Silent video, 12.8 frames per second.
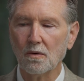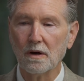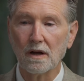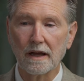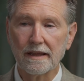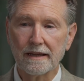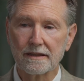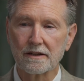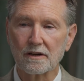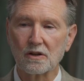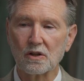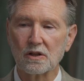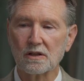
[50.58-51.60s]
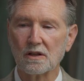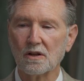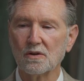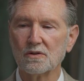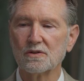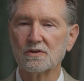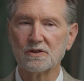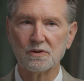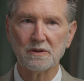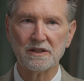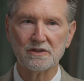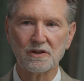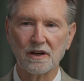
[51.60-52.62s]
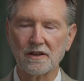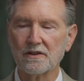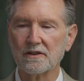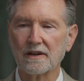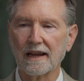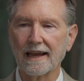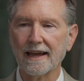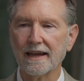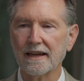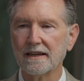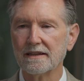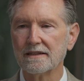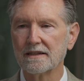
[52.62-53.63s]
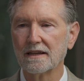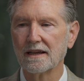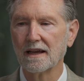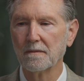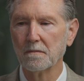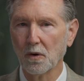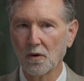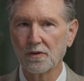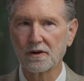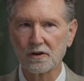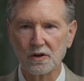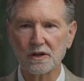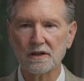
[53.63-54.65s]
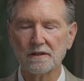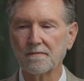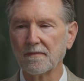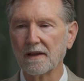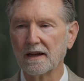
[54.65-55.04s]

Well, I think they're close to each other, and both are good.